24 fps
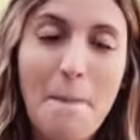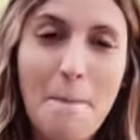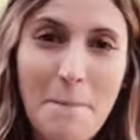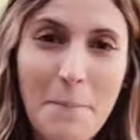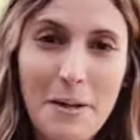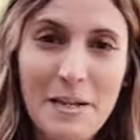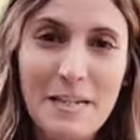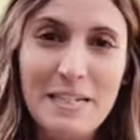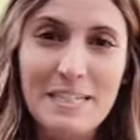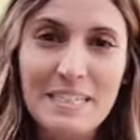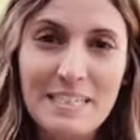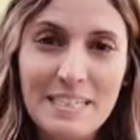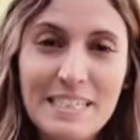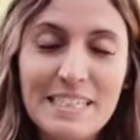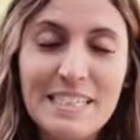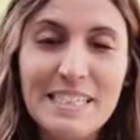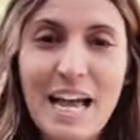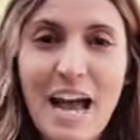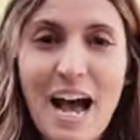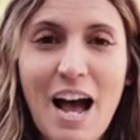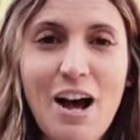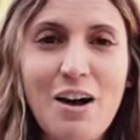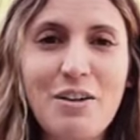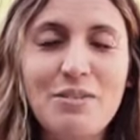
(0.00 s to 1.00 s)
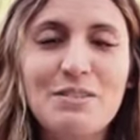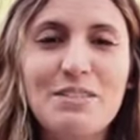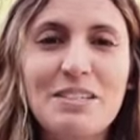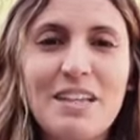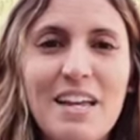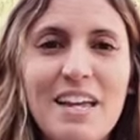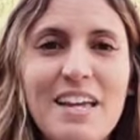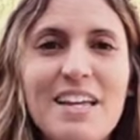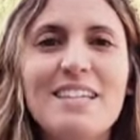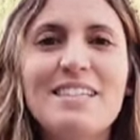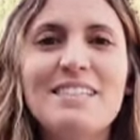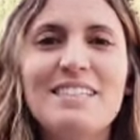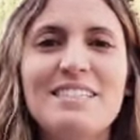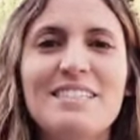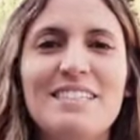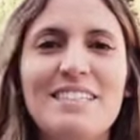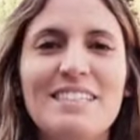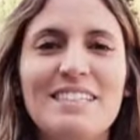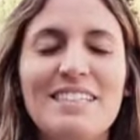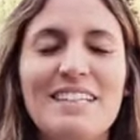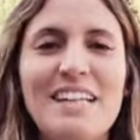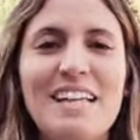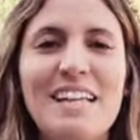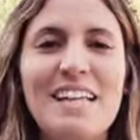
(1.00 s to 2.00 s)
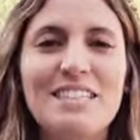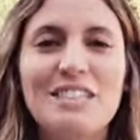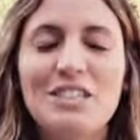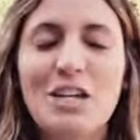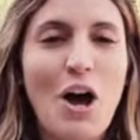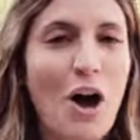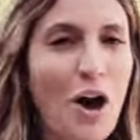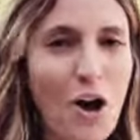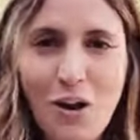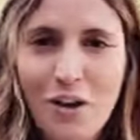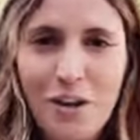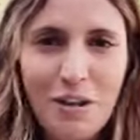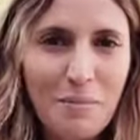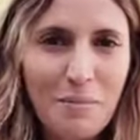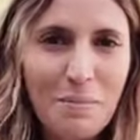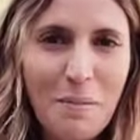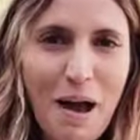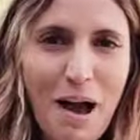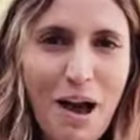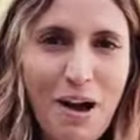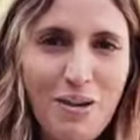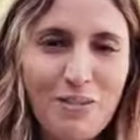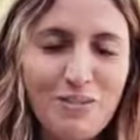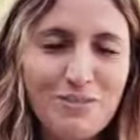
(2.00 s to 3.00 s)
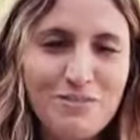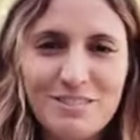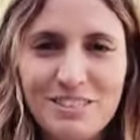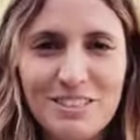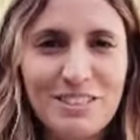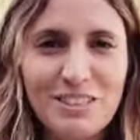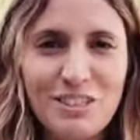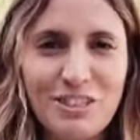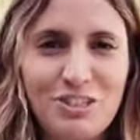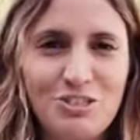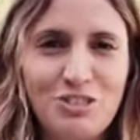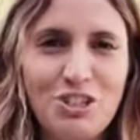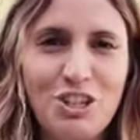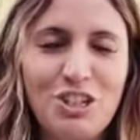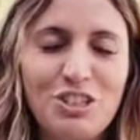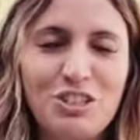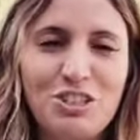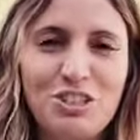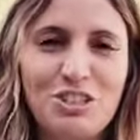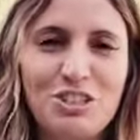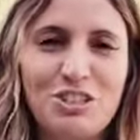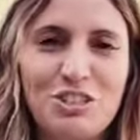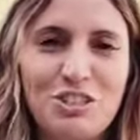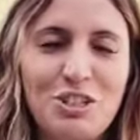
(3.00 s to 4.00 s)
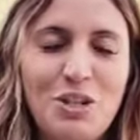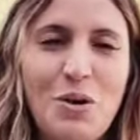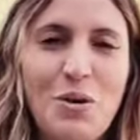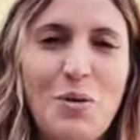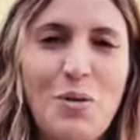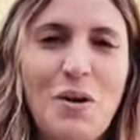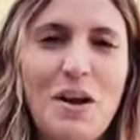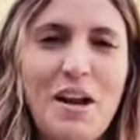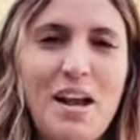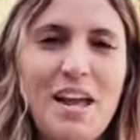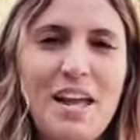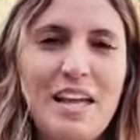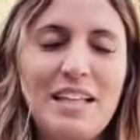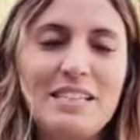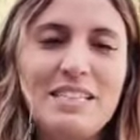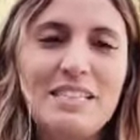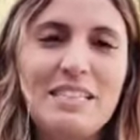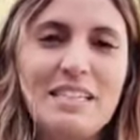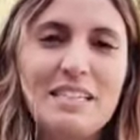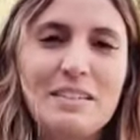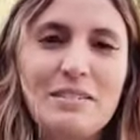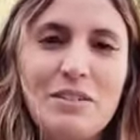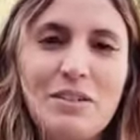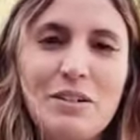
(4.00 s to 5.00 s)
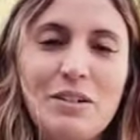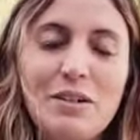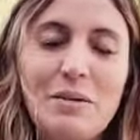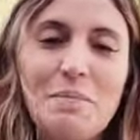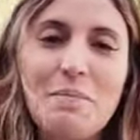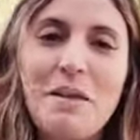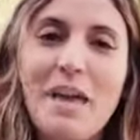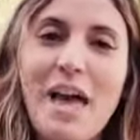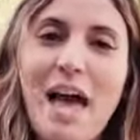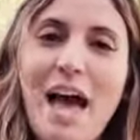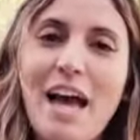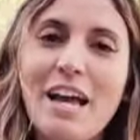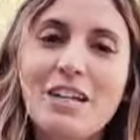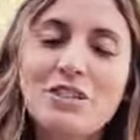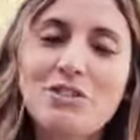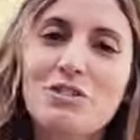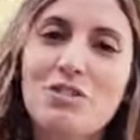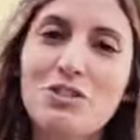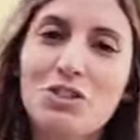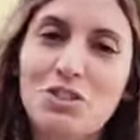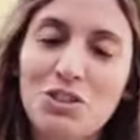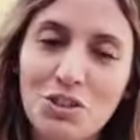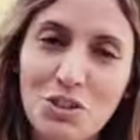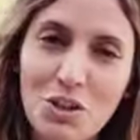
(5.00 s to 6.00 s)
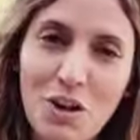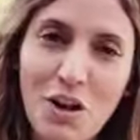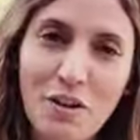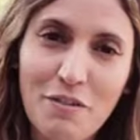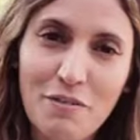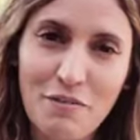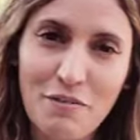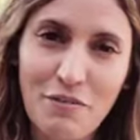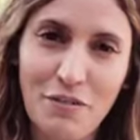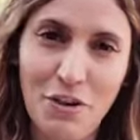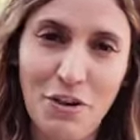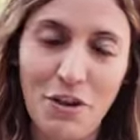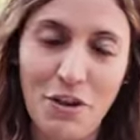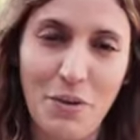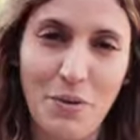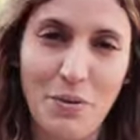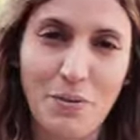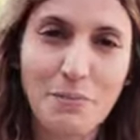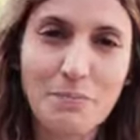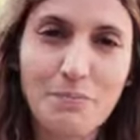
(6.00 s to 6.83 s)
But this house is is all about this conjunction. So it's going to be extra strong for you.